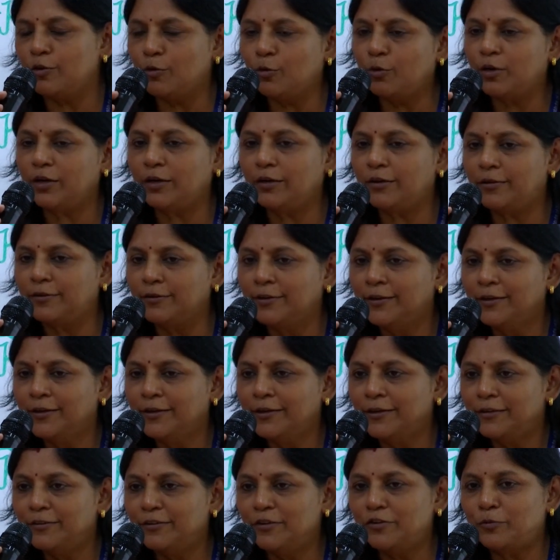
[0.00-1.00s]
Look at
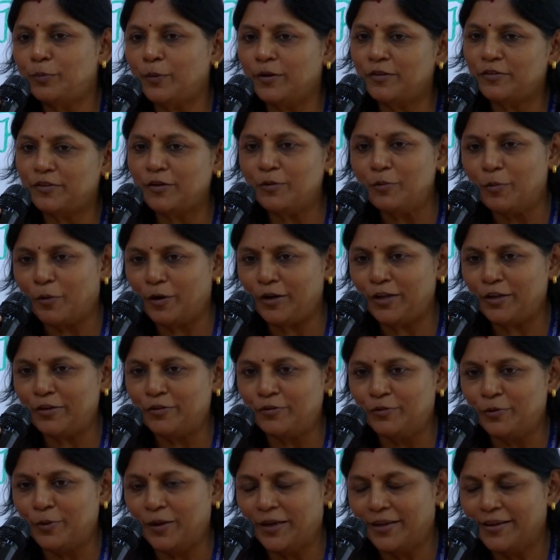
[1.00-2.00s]
this person, what
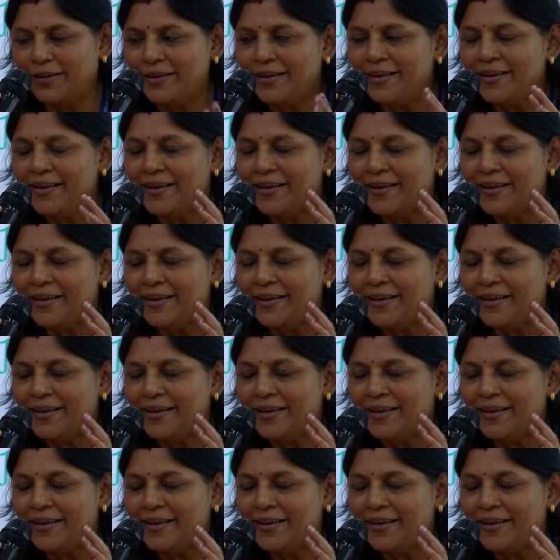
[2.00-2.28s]
he's doing.